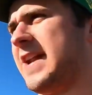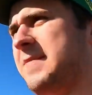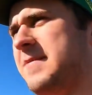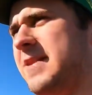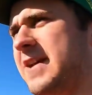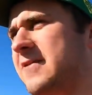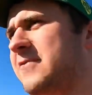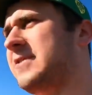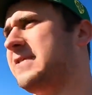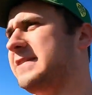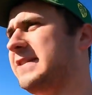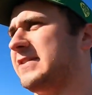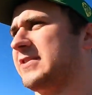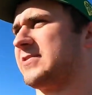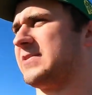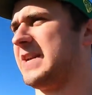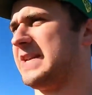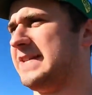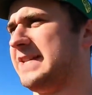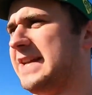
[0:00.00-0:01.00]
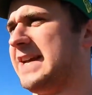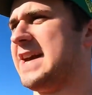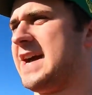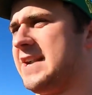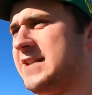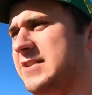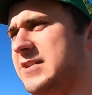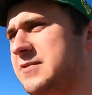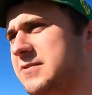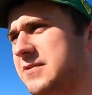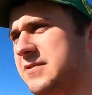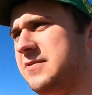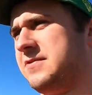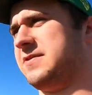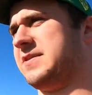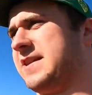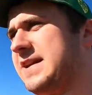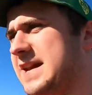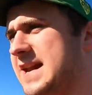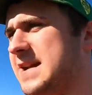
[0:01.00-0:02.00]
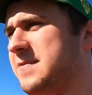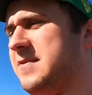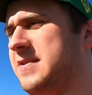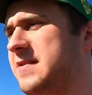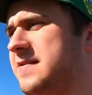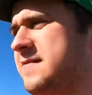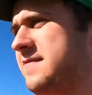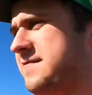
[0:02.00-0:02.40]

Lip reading: at me like, what's this crazy guy doing holding the camera?